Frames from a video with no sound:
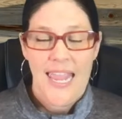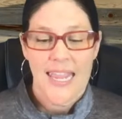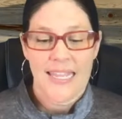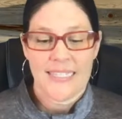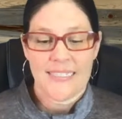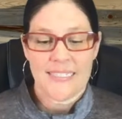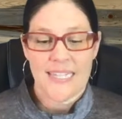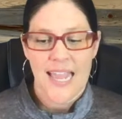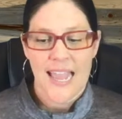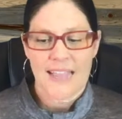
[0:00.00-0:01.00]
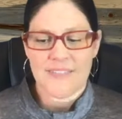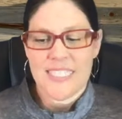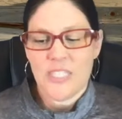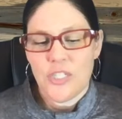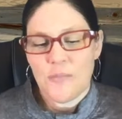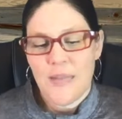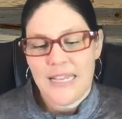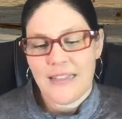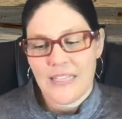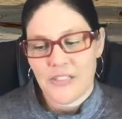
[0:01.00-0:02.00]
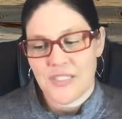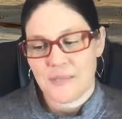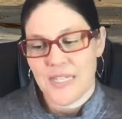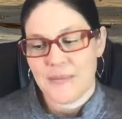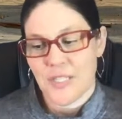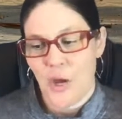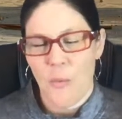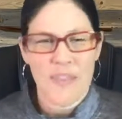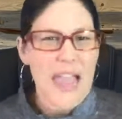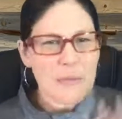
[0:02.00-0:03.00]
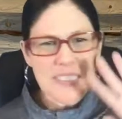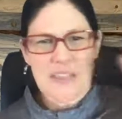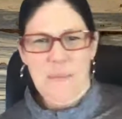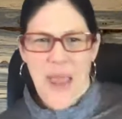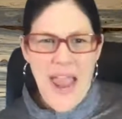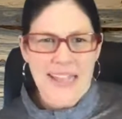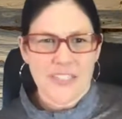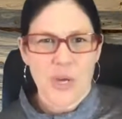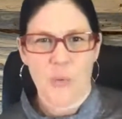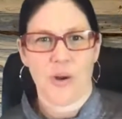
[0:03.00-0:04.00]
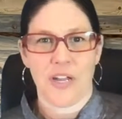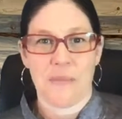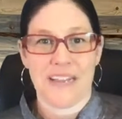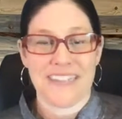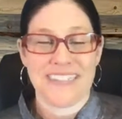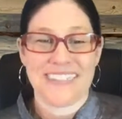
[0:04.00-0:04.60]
And I've seen too many leaders sometimes go, well, that was in the past, don't worry about it.